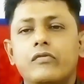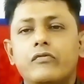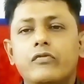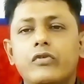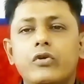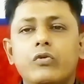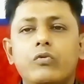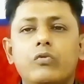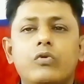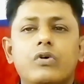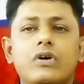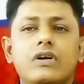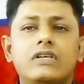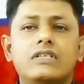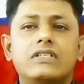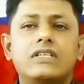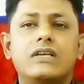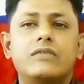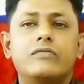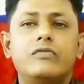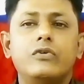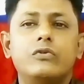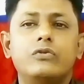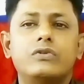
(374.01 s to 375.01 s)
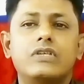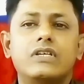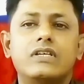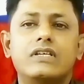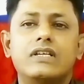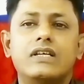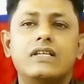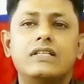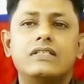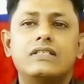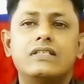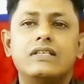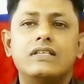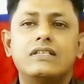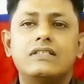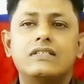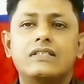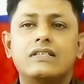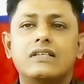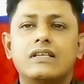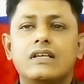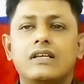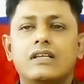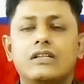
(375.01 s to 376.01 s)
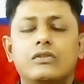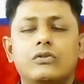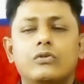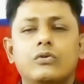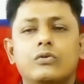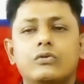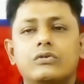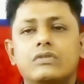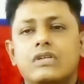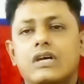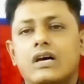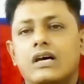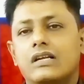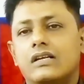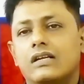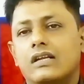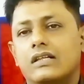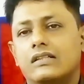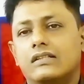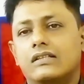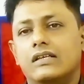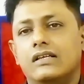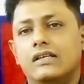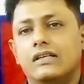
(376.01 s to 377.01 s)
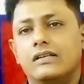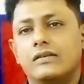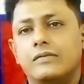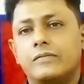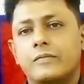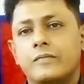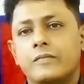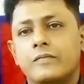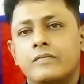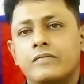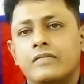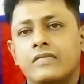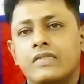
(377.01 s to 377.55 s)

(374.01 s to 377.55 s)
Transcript: Few words and few sentences, those are nothing.